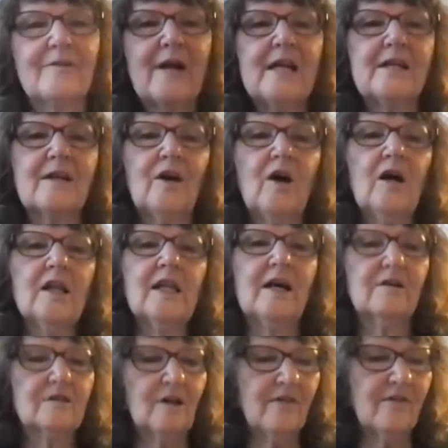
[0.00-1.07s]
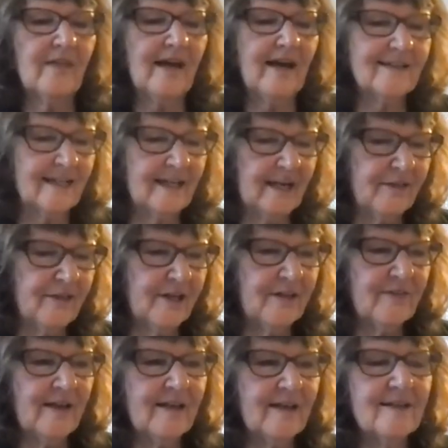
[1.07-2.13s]
great call out on that. And I
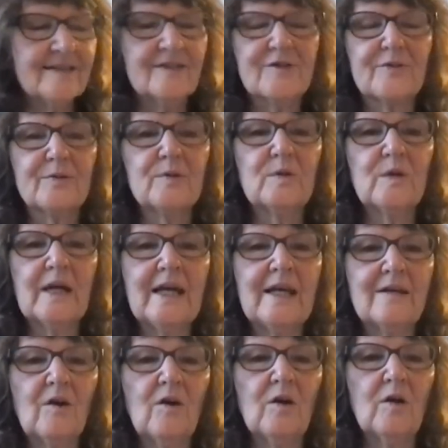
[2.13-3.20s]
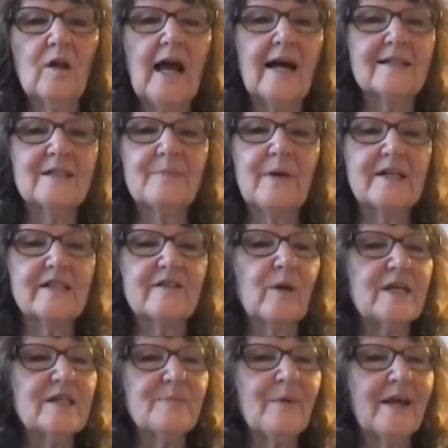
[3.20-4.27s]
think that is true in all aspects of
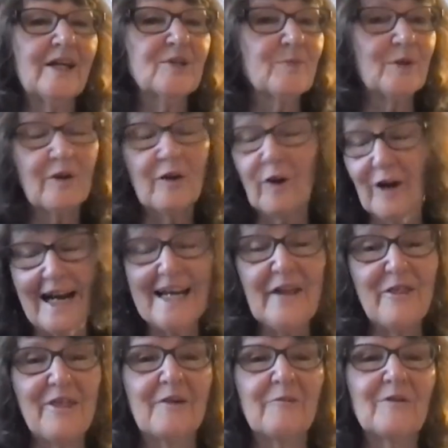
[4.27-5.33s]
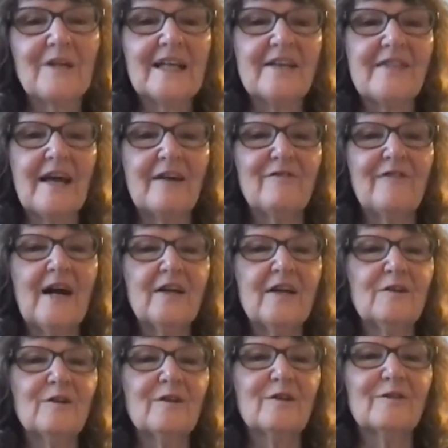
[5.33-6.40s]
waste management or anything really. That
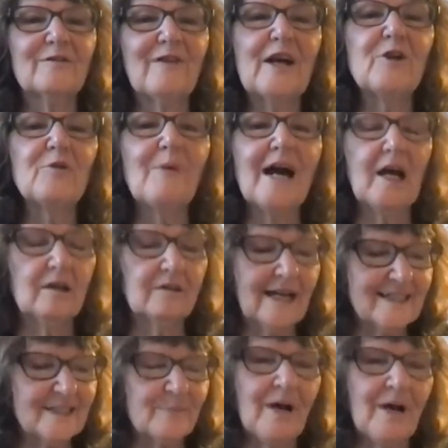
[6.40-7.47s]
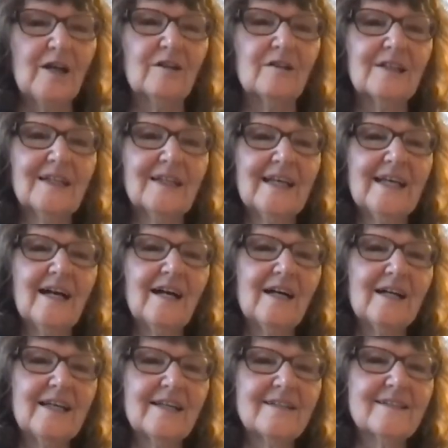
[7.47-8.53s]
final mile, last mile
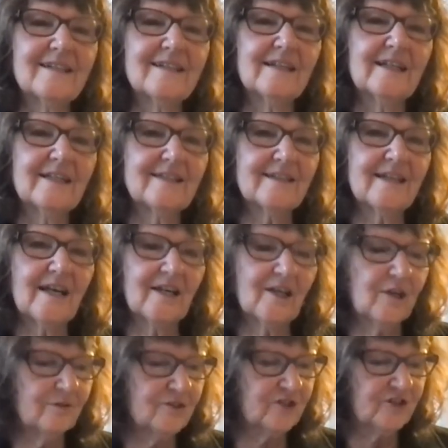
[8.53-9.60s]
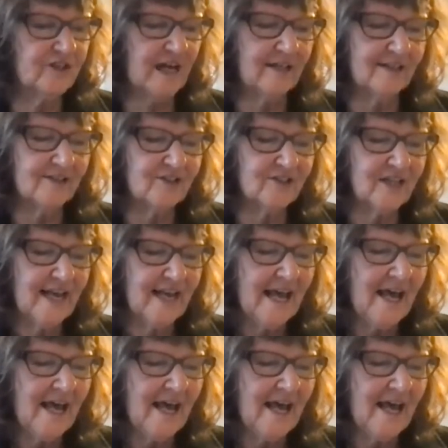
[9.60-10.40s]
is a huge challenge.